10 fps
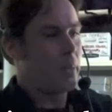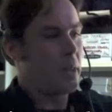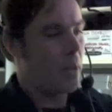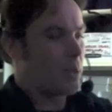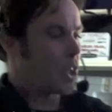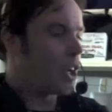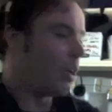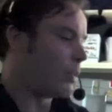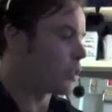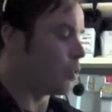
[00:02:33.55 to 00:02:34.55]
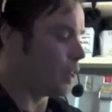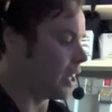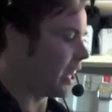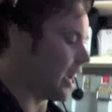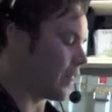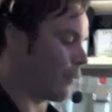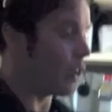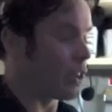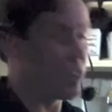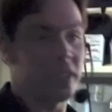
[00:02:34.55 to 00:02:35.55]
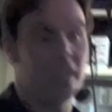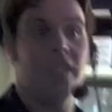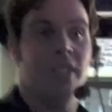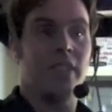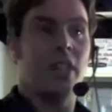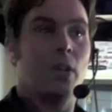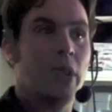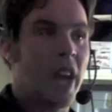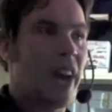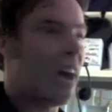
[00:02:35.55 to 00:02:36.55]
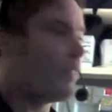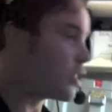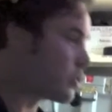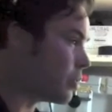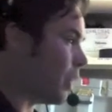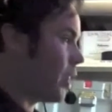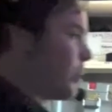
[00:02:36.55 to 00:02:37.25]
being able to go between focuses without having to zoom all